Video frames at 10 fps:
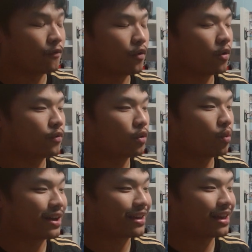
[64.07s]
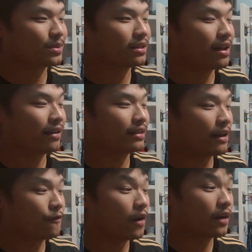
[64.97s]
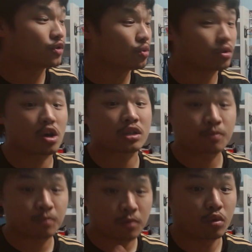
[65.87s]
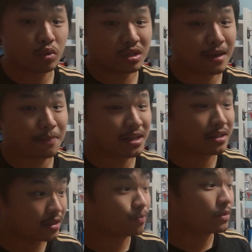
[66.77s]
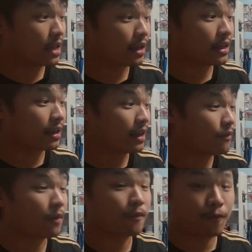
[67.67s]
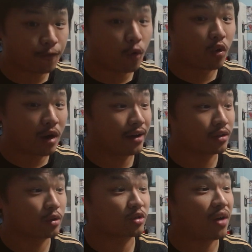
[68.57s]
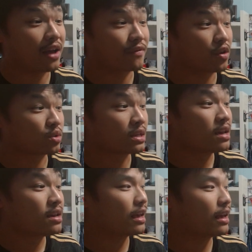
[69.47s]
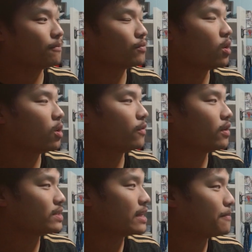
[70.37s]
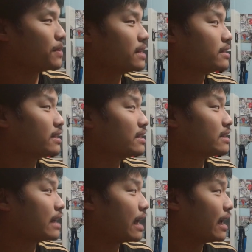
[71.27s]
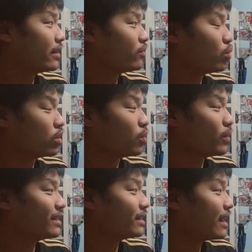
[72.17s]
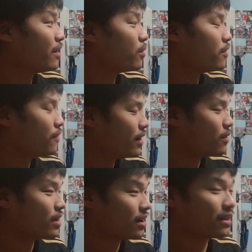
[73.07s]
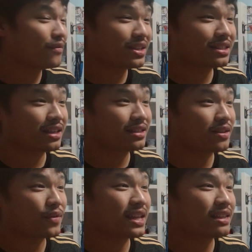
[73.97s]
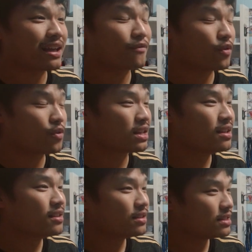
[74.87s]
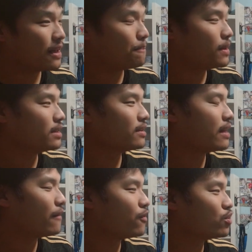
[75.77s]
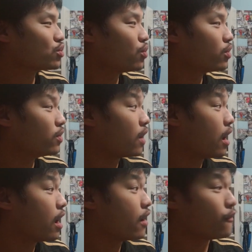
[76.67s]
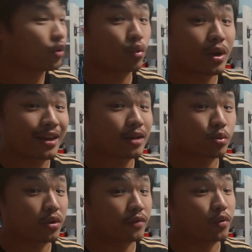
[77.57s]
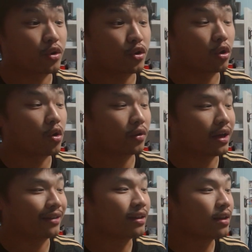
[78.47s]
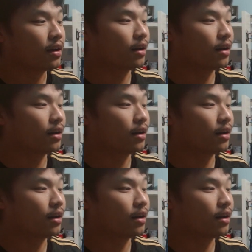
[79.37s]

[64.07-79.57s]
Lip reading: downfall for the Whitecaps in that 5-2 loss was set pieces. They gave up 4 out of those 5 goals came off of set pieces, and with the way that they were very unconvincingly defending that first set piece in that first corner, I thought the Whitecaps were in for a long night